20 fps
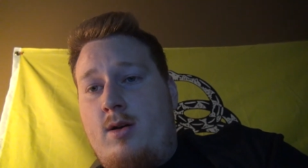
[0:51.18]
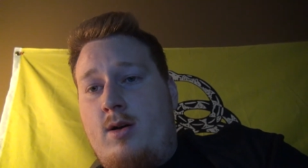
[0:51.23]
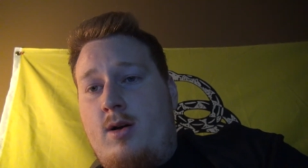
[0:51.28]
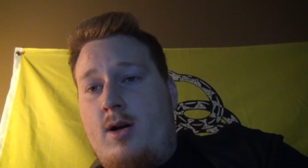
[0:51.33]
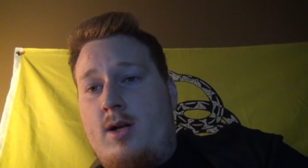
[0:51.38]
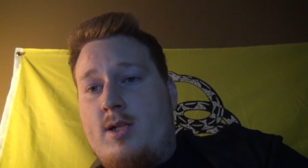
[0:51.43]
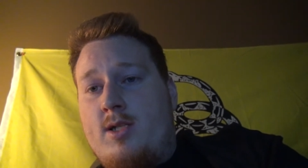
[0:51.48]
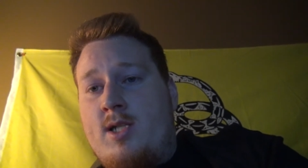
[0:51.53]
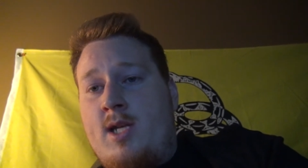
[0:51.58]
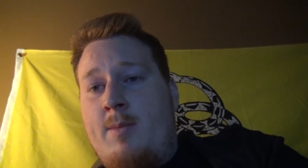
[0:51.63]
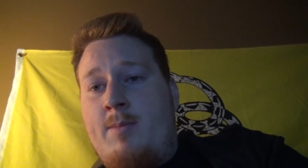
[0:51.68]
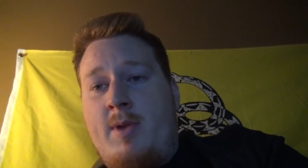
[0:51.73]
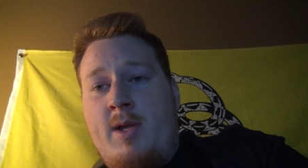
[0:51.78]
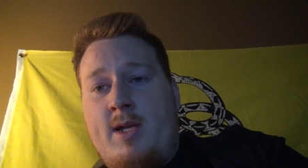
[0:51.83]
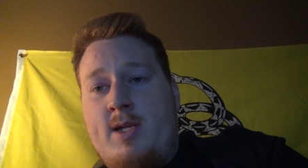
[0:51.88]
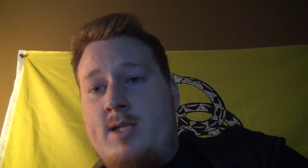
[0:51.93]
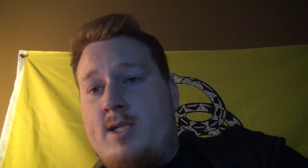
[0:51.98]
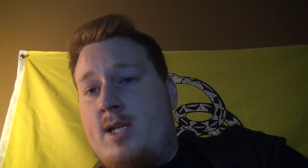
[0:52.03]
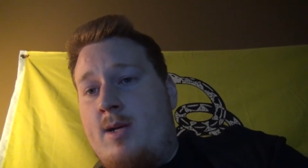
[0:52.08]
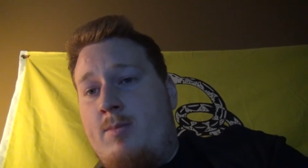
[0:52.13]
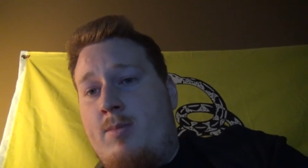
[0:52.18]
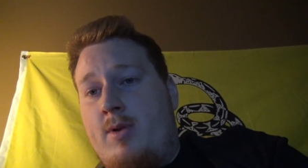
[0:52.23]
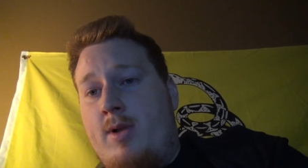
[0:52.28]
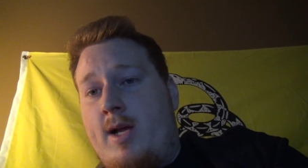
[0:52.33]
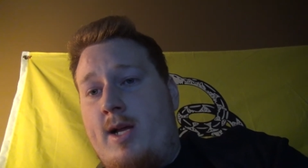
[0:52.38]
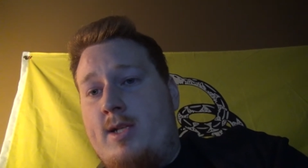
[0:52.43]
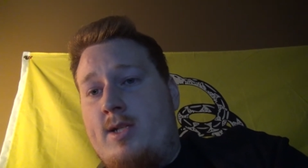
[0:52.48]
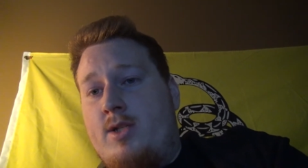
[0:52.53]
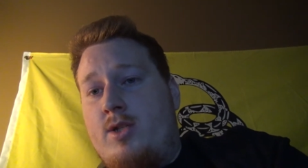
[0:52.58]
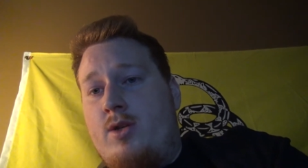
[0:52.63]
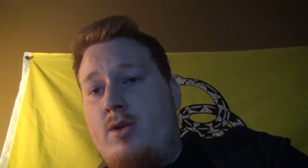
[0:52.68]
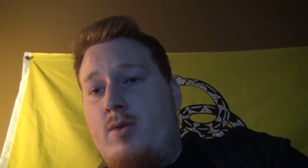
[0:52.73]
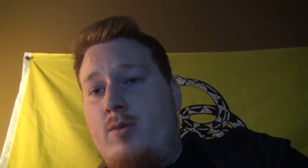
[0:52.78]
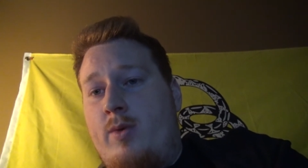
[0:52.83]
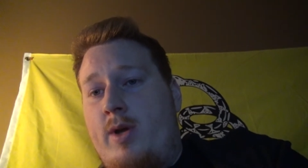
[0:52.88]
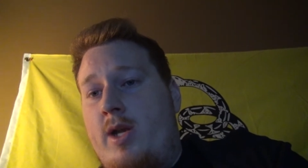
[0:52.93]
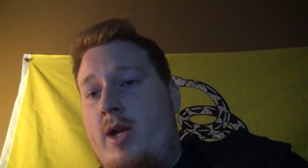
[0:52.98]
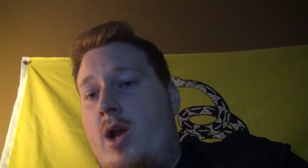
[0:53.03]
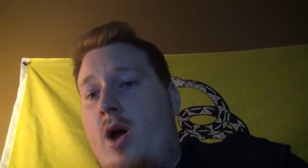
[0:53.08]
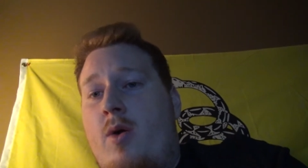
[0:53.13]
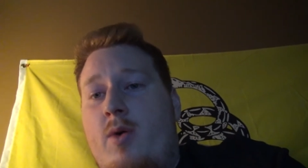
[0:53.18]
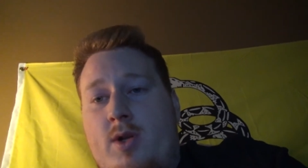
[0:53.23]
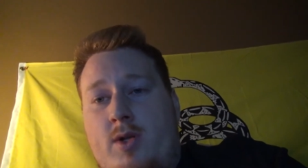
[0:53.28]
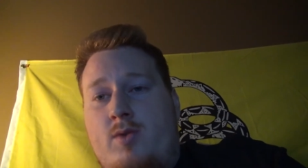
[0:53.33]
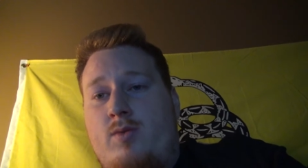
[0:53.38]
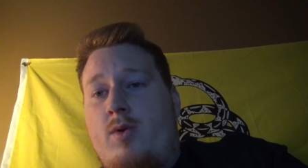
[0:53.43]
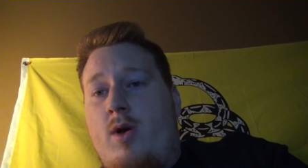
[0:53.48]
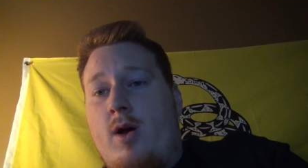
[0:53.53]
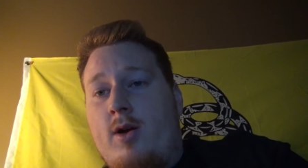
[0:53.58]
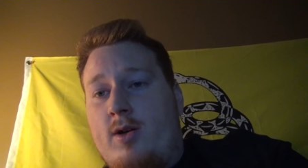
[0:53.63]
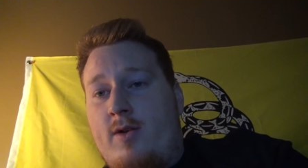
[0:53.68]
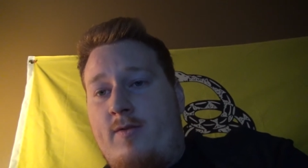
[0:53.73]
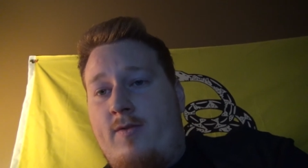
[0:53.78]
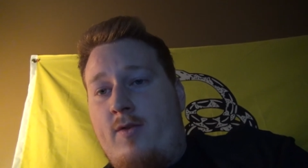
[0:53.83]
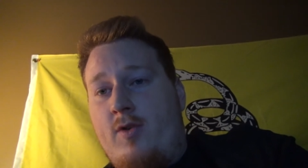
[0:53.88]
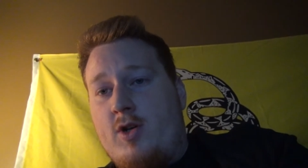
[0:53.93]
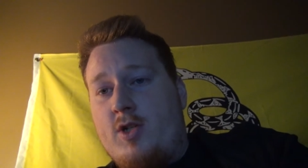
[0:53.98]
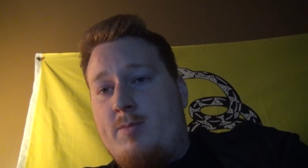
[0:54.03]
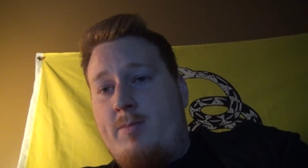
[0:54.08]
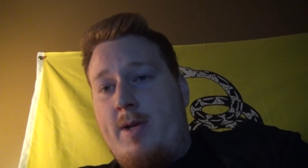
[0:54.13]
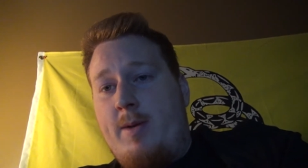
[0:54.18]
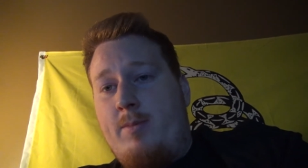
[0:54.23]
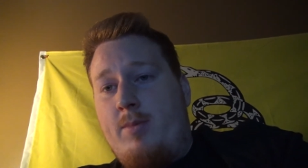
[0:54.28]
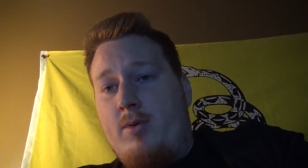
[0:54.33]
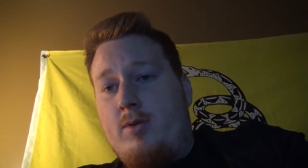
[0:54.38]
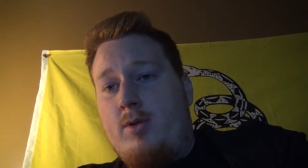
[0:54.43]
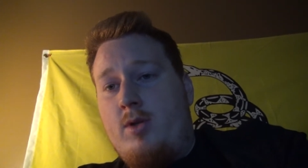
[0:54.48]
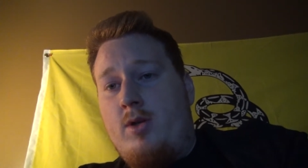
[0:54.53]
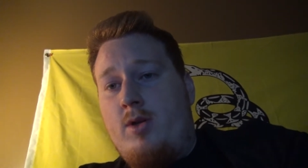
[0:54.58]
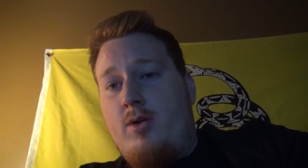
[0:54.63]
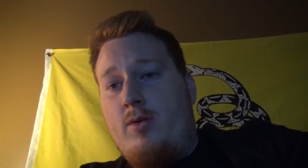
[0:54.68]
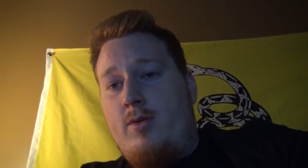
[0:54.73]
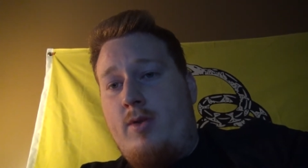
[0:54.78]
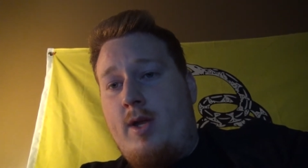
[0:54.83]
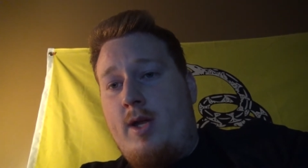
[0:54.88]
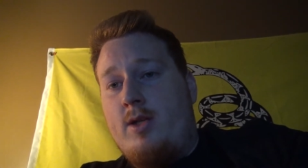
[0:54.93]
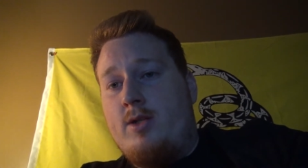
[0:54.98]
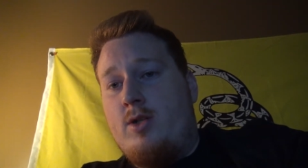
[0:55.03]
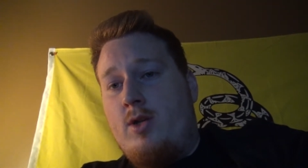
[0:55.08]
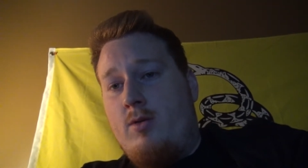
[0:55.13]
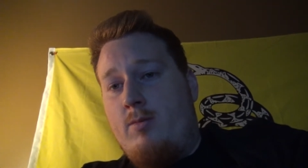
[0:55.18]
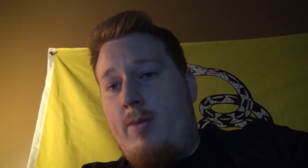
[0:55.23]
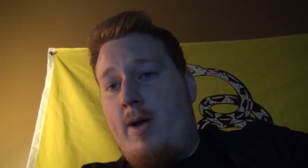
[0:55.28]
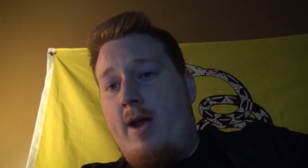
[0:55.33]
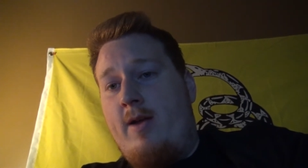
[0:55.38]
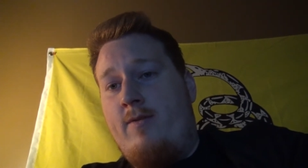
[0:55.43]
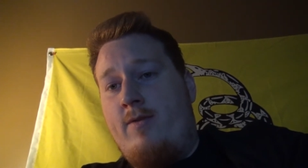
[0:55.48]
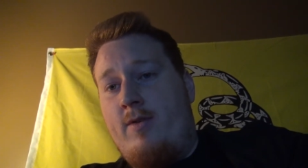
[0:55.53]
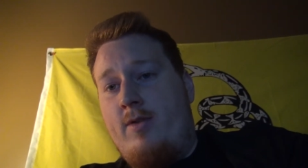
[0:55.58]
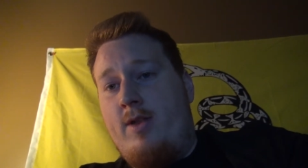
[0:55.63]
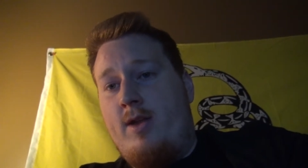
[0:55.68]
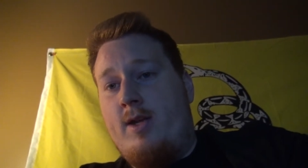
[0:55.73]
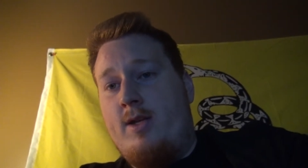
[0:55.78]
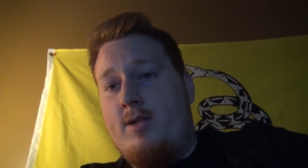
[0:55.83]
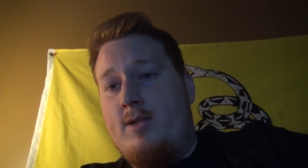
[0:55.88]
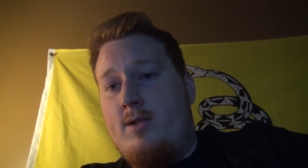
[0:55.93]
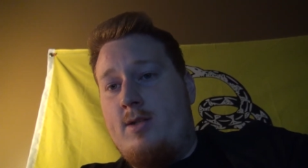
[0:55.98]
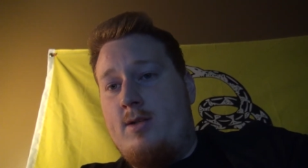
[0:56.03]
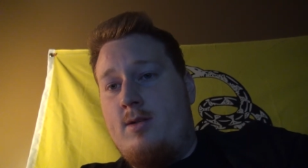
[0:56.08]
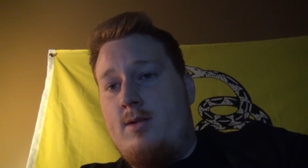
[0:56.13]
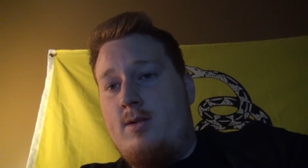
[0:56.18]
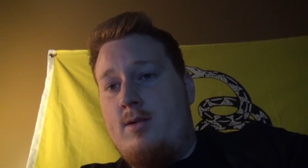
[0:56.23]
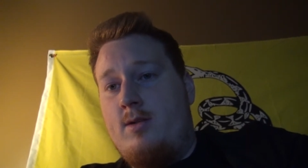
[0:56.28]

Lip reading: on something as simple as we know it's wrong to force people to do things or pay for things.